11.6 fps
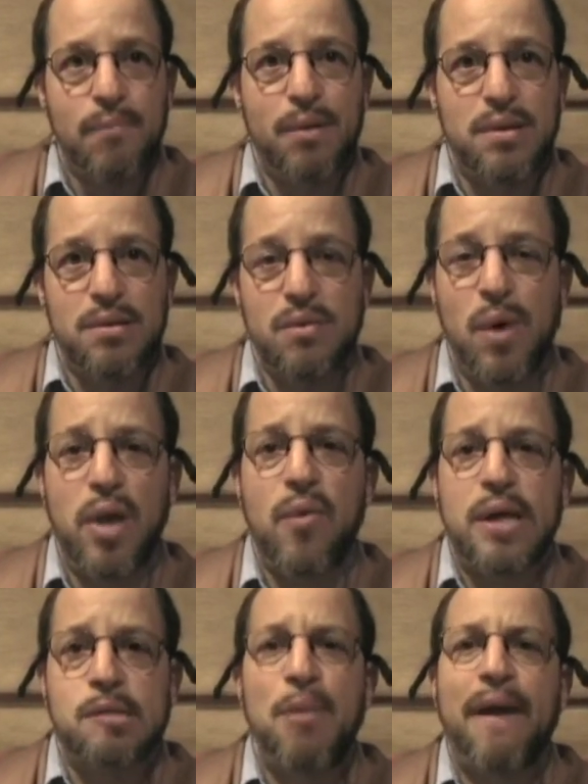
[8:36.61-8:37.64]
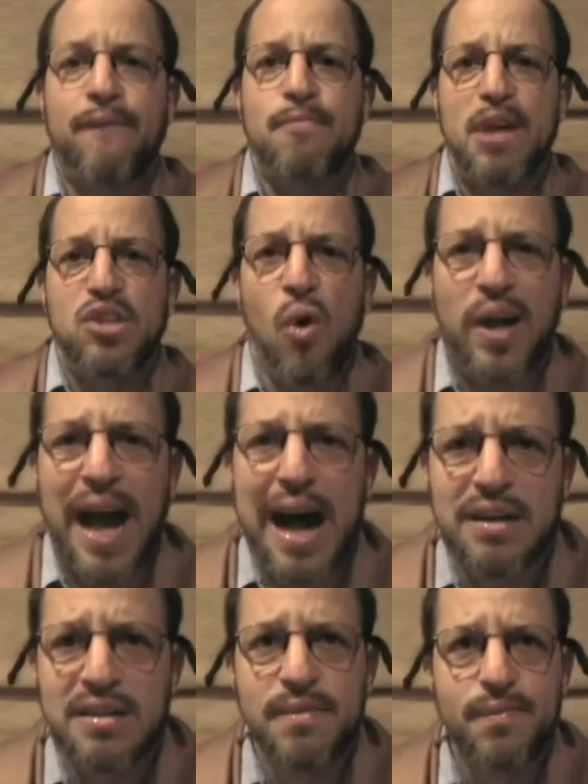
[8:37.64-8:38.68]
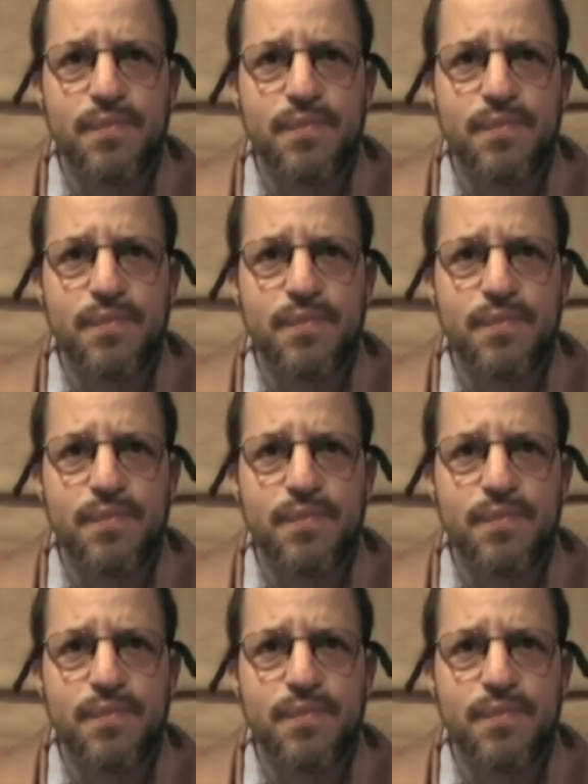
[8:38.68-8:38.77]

but what do you expect from me, Lorca?